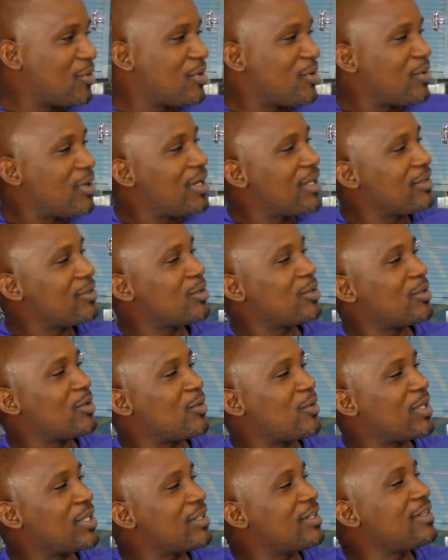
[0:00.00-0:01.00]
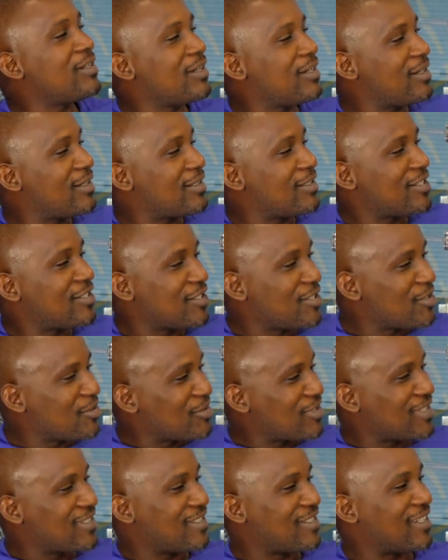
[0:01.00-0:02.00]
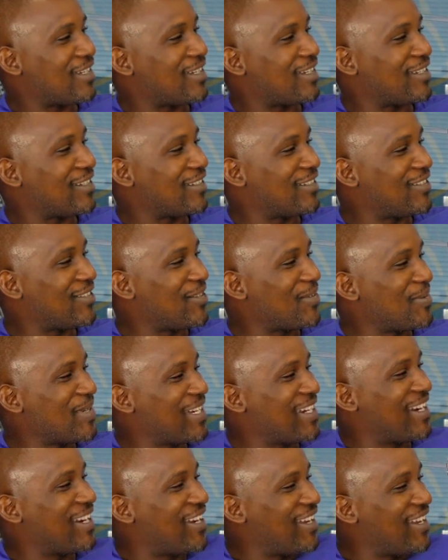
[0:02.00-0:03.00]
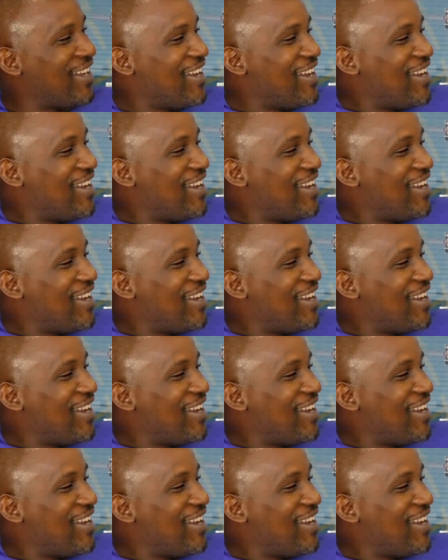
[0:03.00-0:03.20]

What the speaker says: we want to know what your diet secrets are, you know, because